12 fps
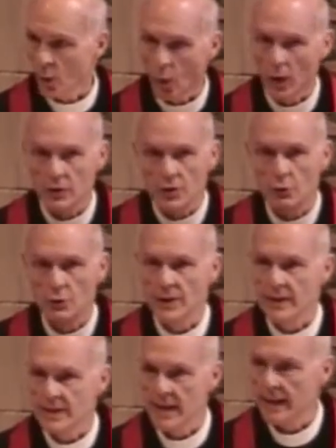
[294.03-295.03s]
the ones who
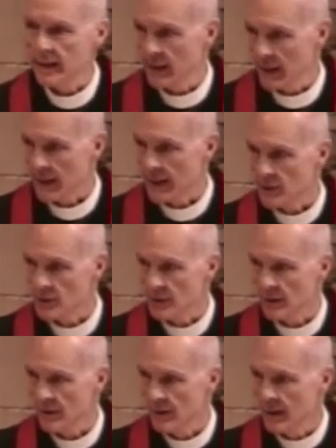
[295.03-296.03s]
succeeded
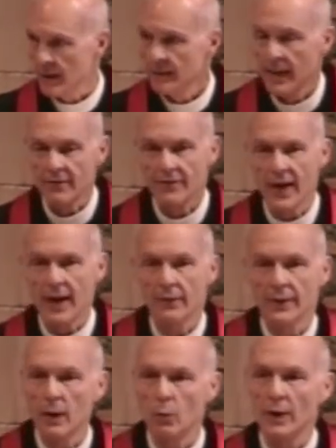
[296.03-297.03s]
least, they
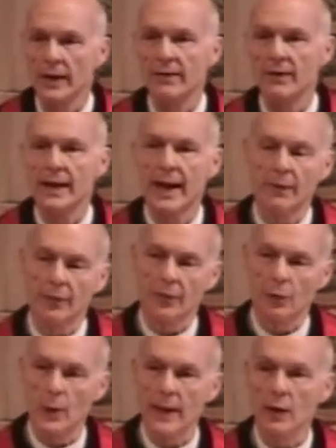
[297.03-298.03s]
found they were giving out
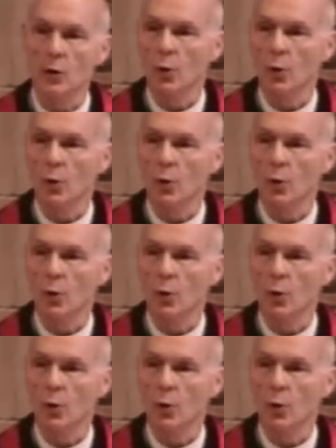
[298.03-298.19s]
3